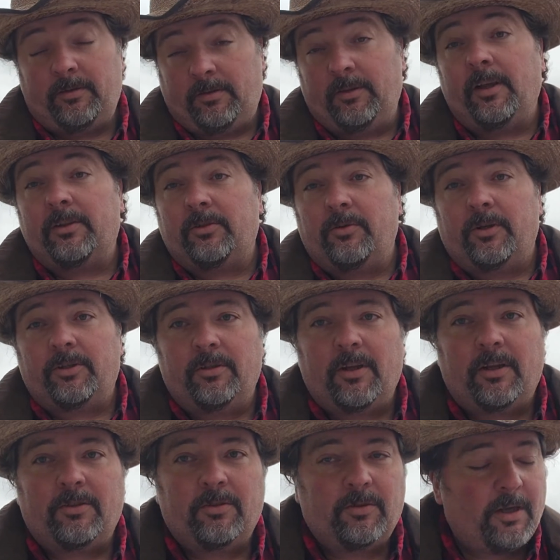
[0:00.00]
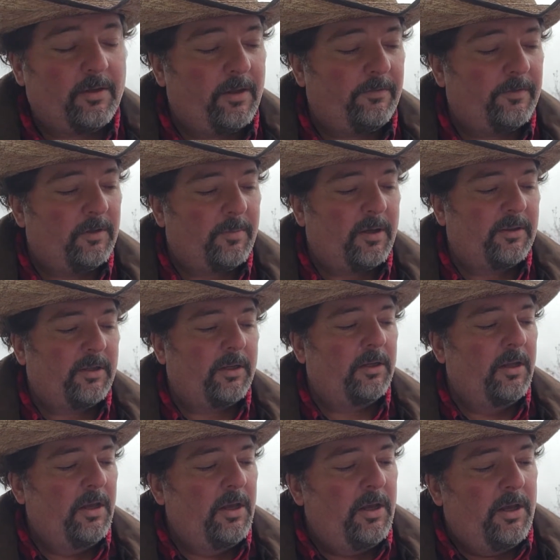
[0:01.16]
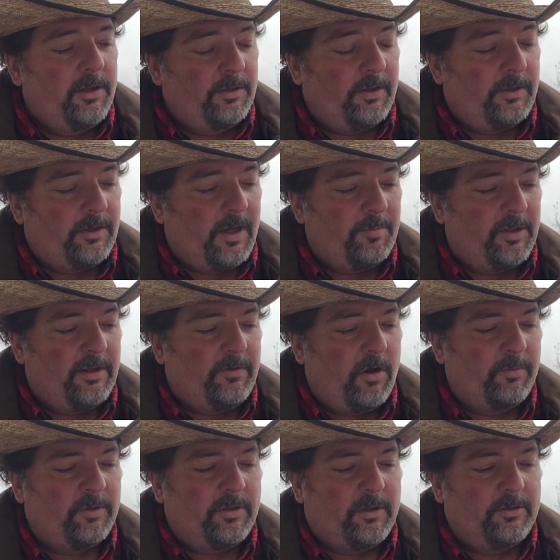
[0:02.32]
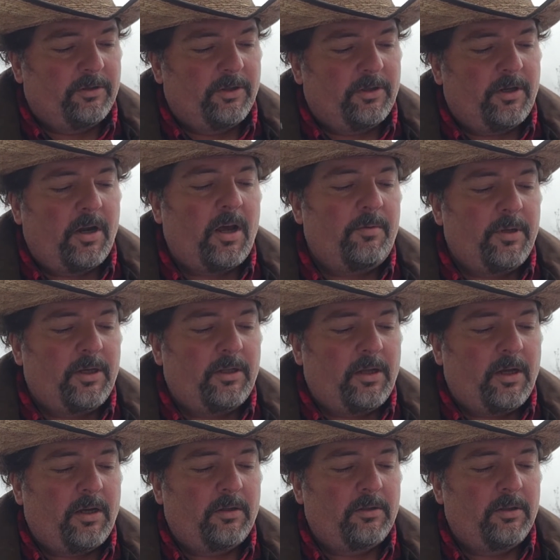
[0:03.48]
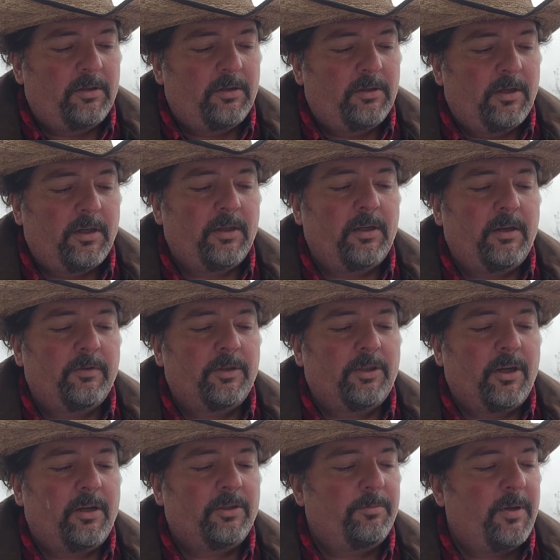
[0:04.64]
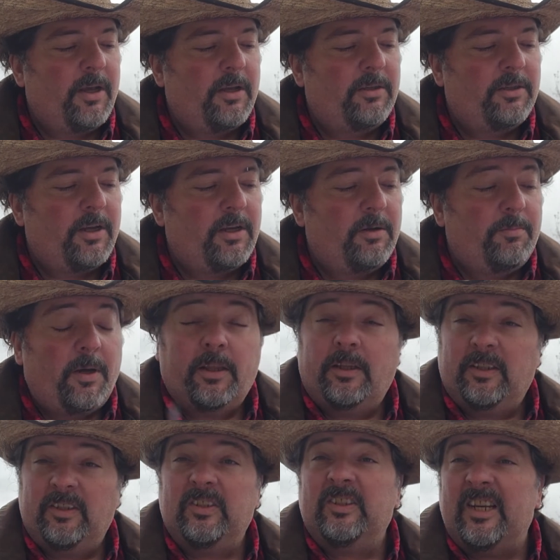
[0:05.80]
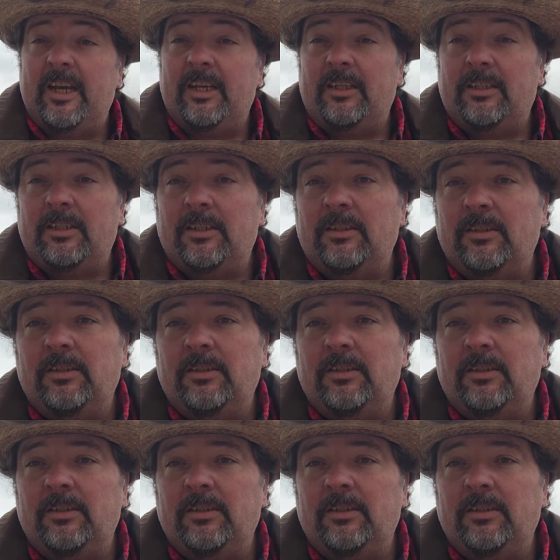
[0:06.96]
next question answers how they feel about that. So they say, I believe homeschoolers should not be allowed, and that every child should be educated by the state.